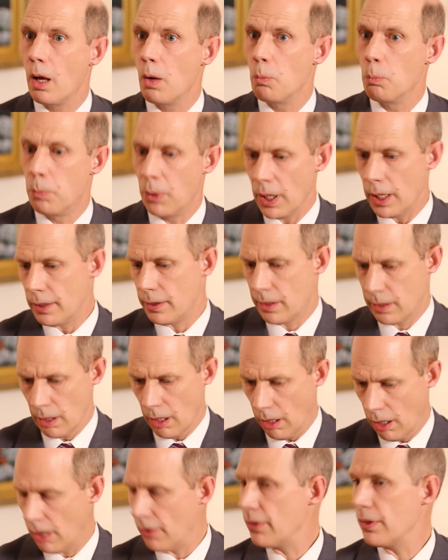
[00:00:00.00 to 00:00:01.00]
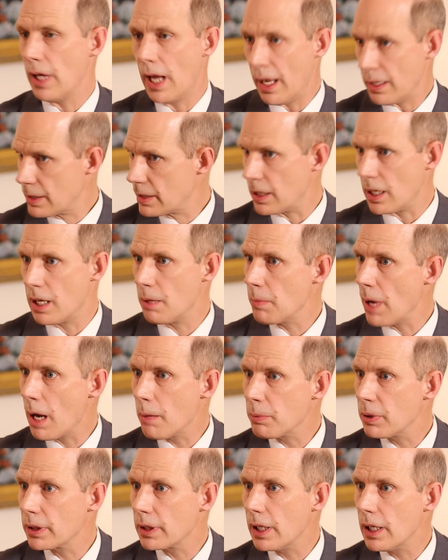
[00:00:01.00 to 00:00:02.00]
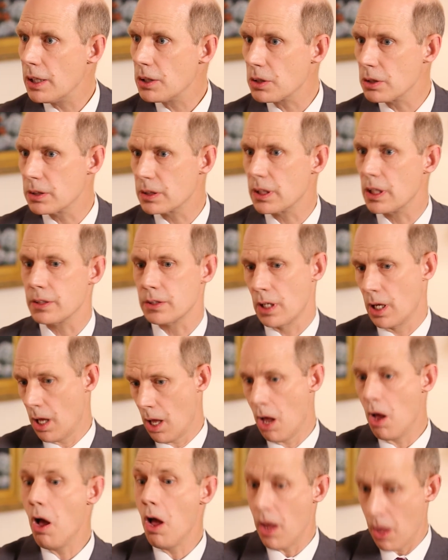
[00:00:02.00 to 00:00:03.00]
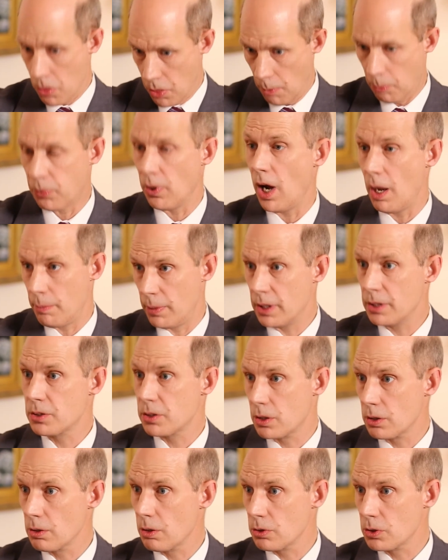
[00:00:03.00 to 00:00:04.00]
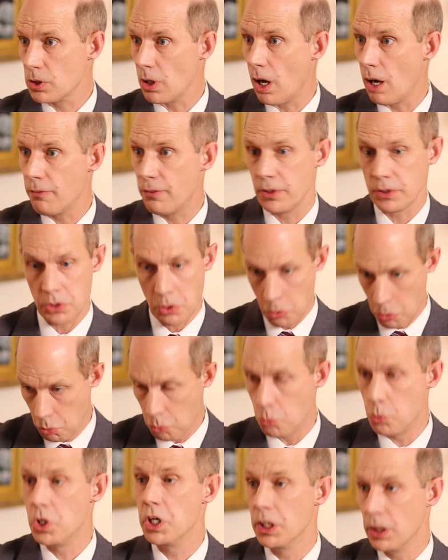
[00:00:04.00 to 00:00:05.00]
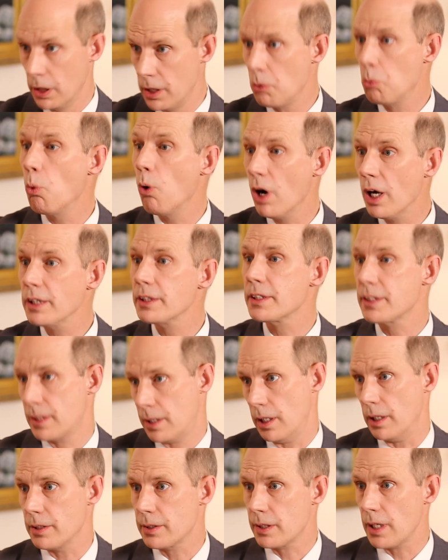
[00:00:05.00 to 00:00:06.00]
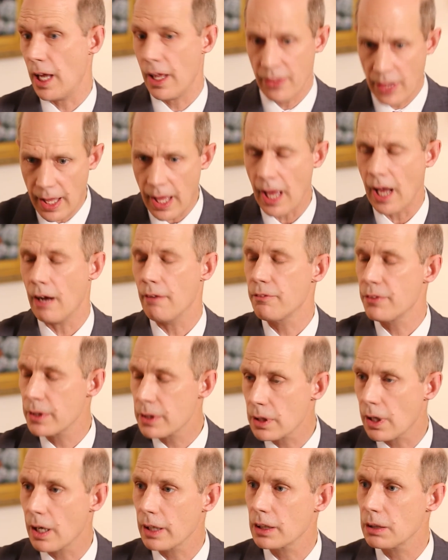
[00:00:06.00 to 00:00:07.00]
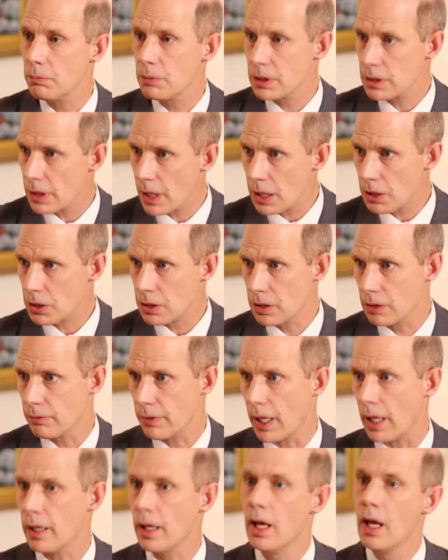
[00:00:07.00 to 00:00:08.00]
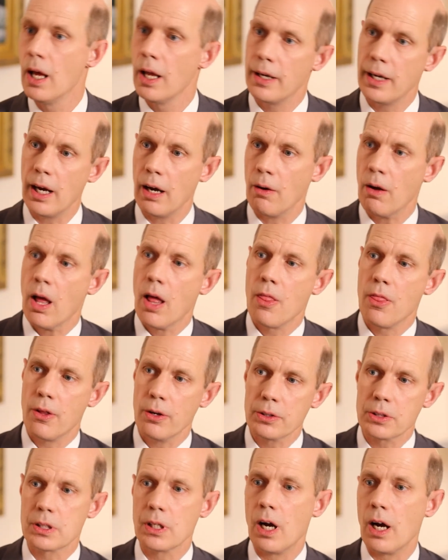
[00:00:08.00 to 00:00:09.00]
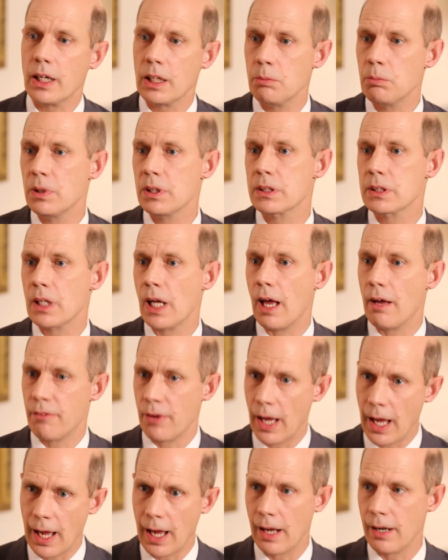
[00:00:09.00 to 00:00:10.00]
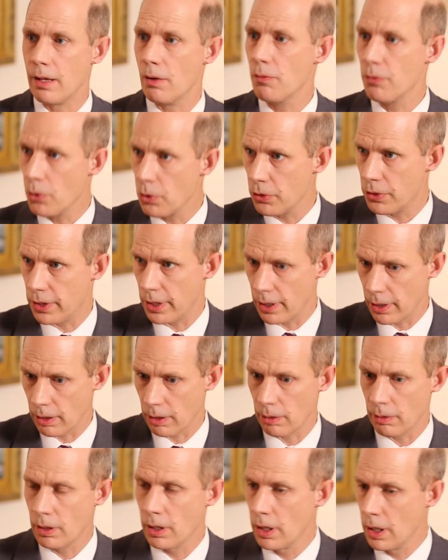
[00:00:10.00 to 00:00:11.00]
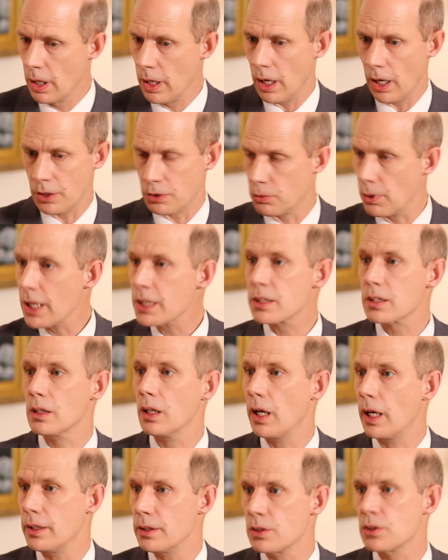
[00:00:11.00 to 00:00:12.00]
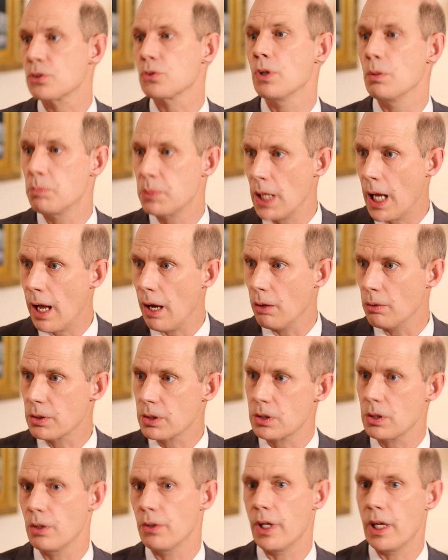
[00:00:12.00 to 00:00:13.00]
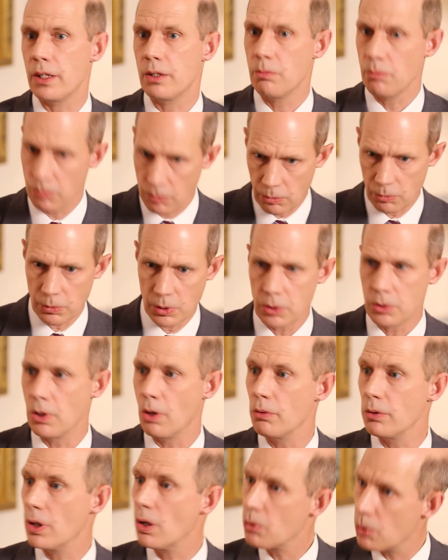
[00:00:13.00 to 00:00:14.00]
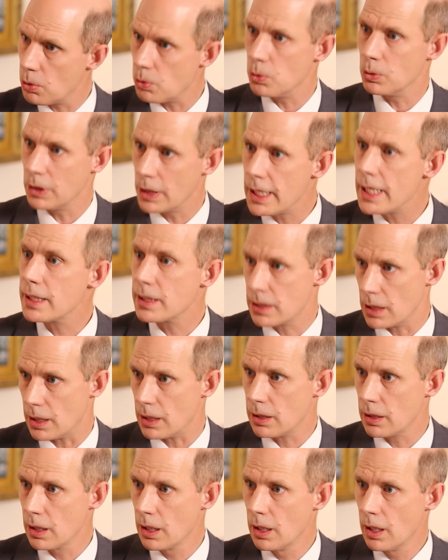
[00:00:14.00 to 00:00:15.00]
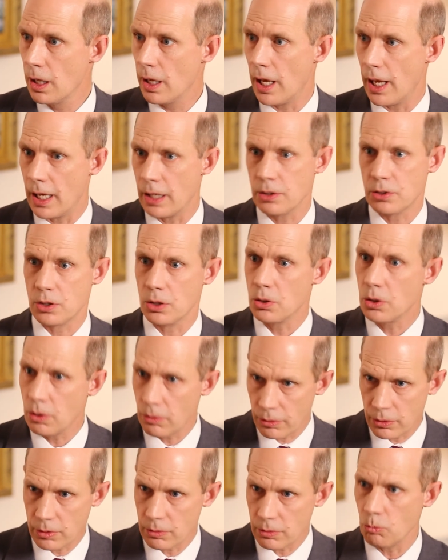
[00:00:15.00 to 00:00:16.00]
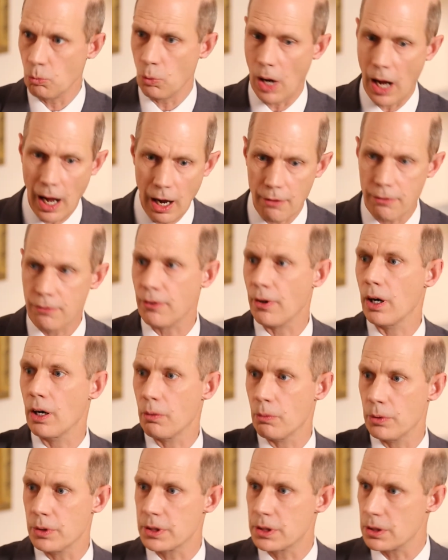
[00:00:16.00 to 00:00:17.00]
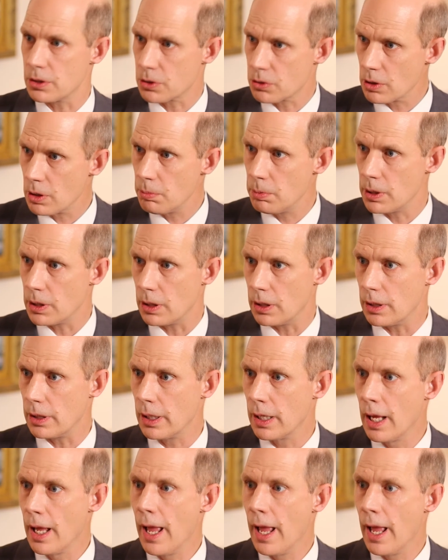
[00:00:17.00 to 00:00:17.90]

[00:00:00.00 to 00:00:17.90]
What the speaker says: But on that same application says, the Prime Minister's office really wants this, and they have the documentation of that. Now, those documents have had their address lines stripped out so that you don't know who leaked it and to how far it was distributed.